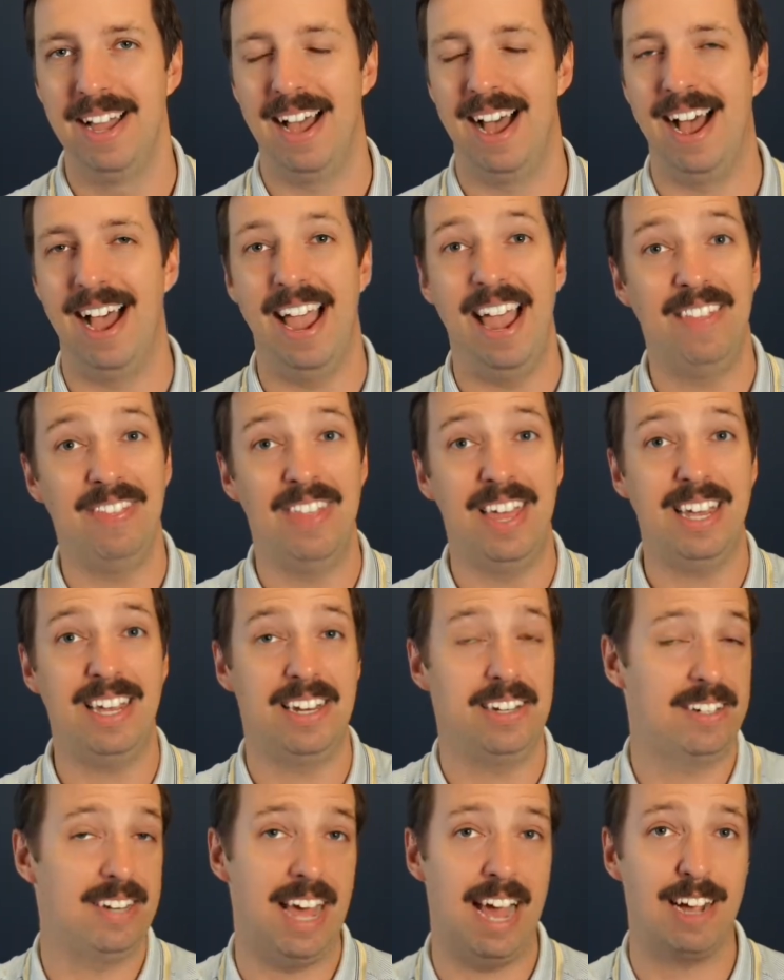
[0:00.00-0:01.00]
uh, and they
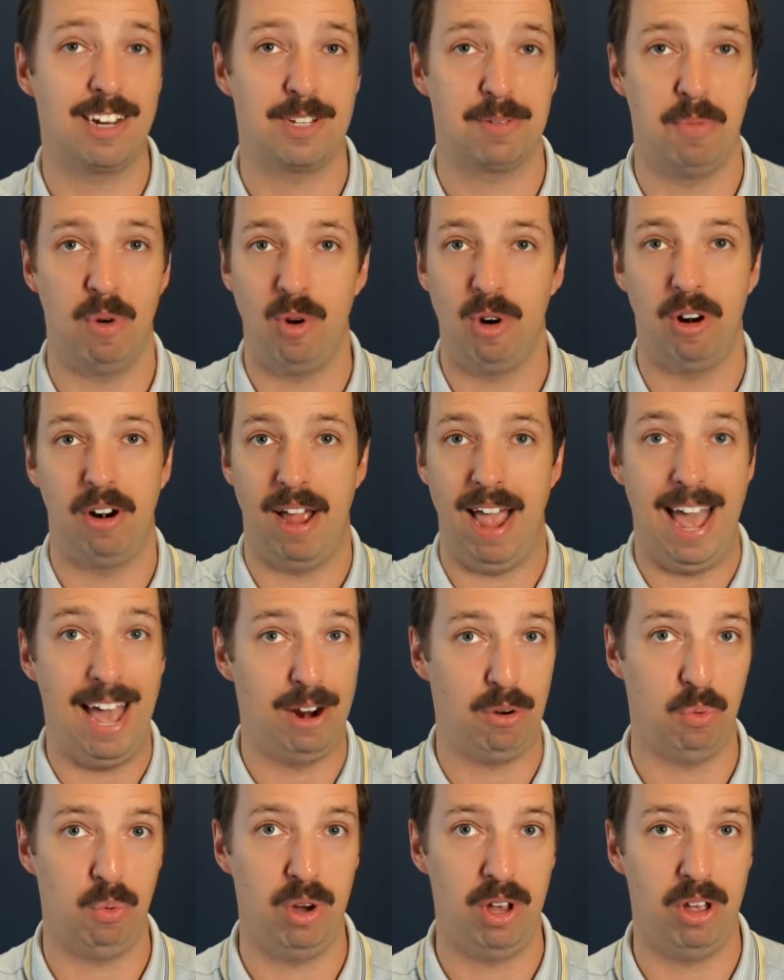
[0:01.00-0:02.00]
can tax more
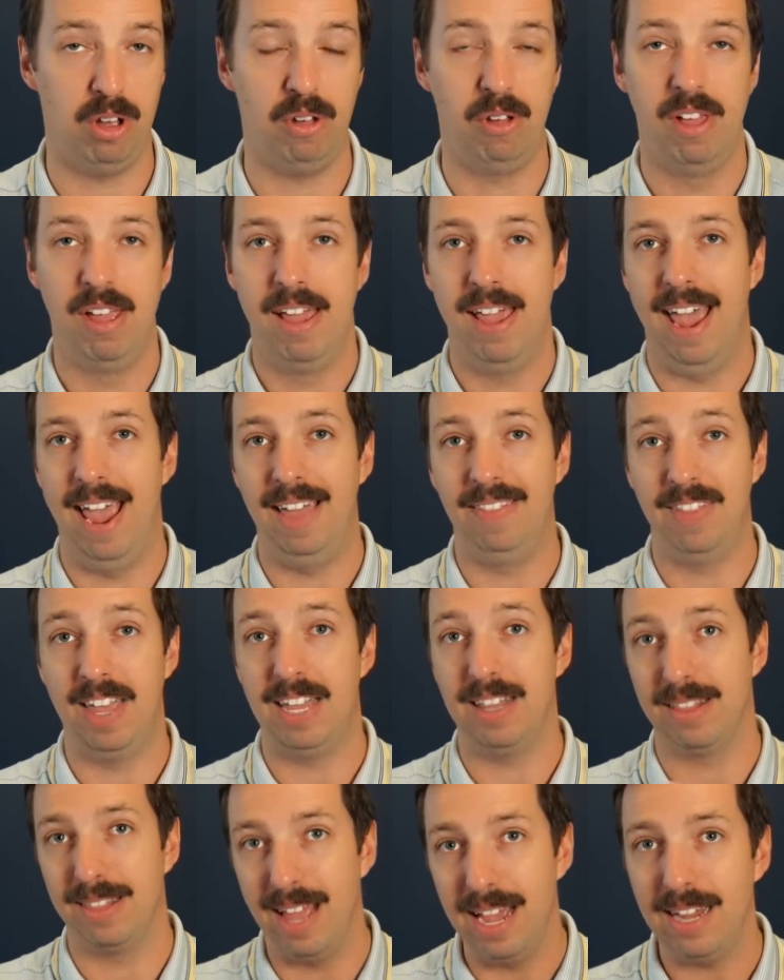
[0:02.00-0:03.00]
at will, and
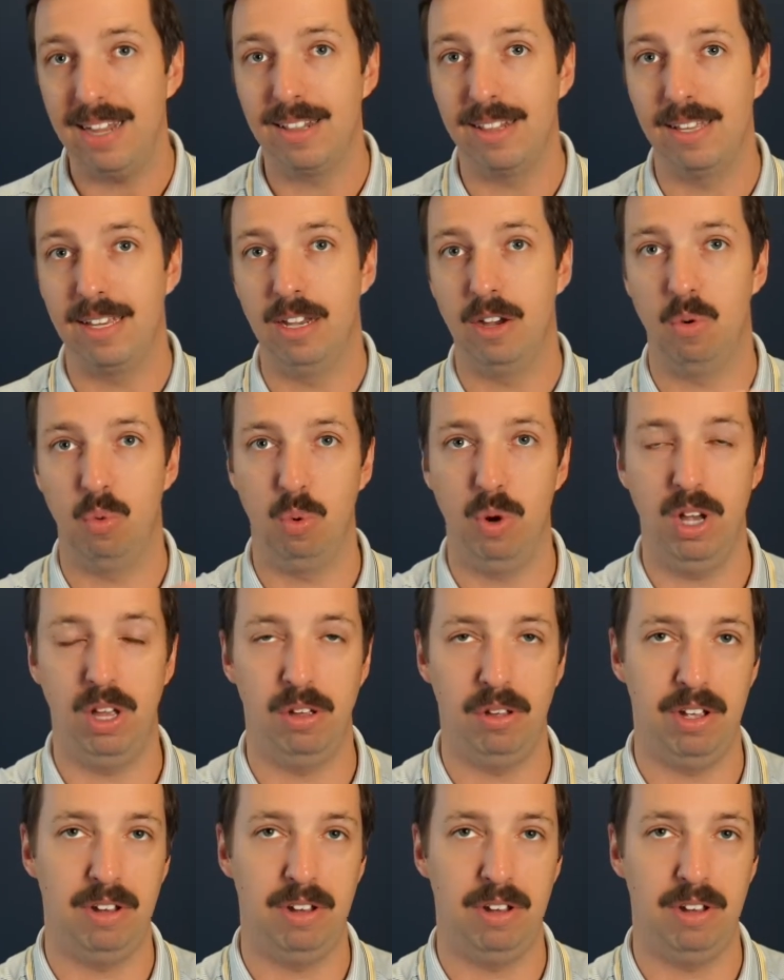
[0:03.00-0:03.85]
they likely will.